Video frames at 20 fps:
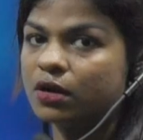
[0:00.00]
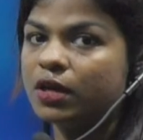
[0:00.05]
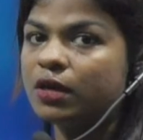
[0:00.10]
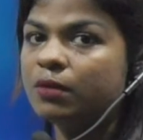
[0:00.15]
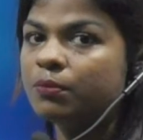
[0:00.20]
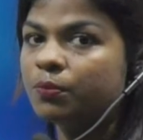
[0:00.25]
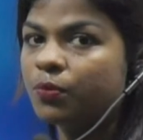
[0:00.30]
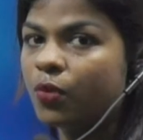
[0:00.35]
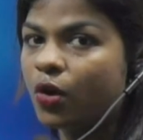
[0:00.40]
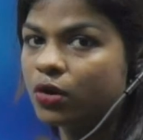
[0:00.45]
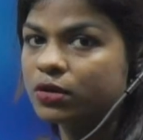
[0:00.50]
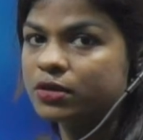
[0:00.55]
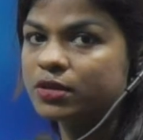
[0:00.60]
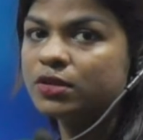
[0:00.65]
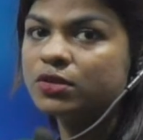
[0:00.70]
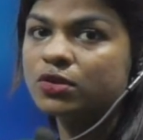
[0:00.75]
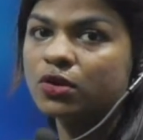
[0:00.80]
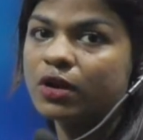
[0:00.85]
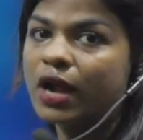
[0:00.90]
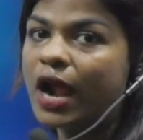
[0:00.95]

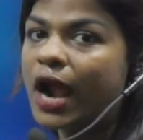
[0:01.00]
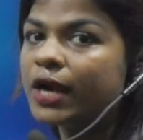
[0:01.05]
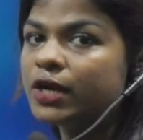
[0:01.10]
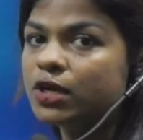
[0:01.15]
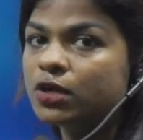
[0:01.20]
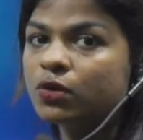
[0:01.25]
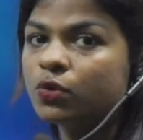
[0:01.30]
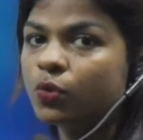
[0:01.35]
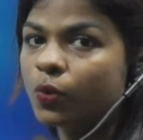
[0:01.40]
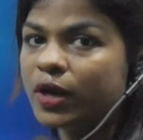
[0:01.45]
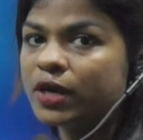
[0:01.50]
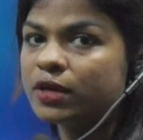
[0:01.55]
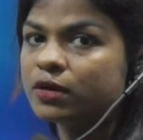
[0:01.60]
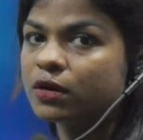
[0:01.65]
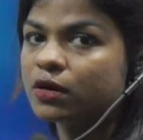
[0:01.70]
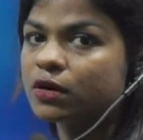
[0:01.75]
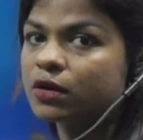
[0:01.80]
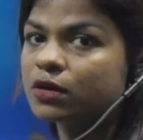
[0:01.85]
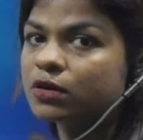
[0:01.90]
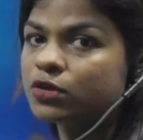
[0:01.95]
important or adequate
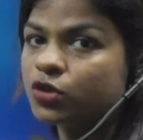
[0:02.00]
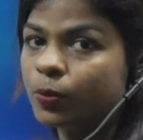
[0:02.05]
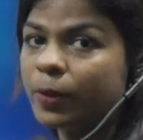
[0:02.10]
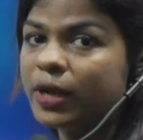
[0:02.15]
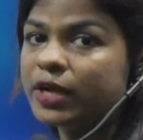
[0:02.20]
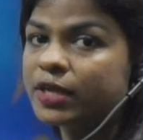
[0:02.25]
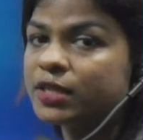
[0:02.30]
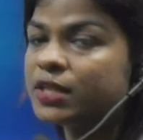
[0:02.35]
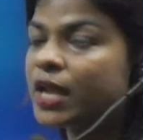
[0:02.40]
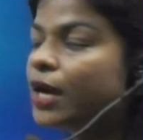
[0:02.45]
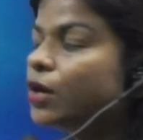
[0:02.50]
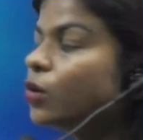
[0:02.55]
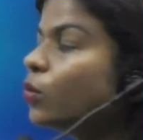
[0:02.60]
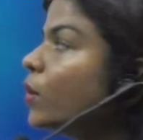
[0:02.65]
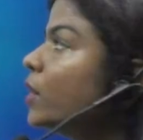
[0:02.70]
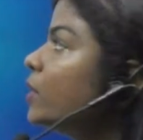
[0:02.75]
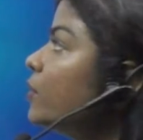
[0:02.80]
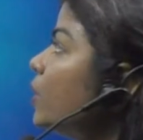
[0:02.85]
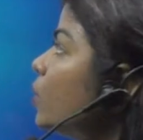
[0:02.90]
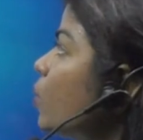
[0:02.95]
to maintain the
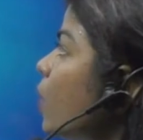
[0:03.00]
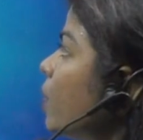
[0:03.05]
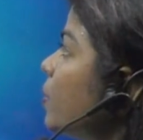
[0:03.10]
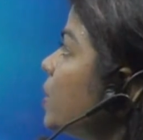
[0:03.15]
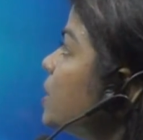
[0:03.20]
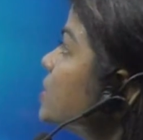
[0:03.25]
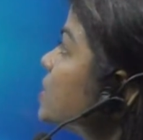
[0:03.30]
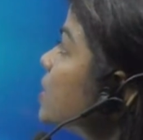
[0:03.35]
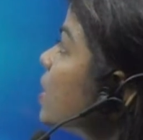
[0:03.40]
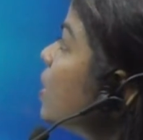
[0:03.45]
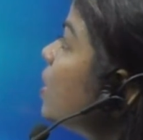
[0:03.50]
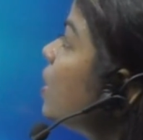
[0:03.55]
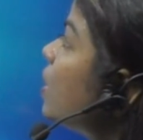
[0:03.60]
adequate requirements.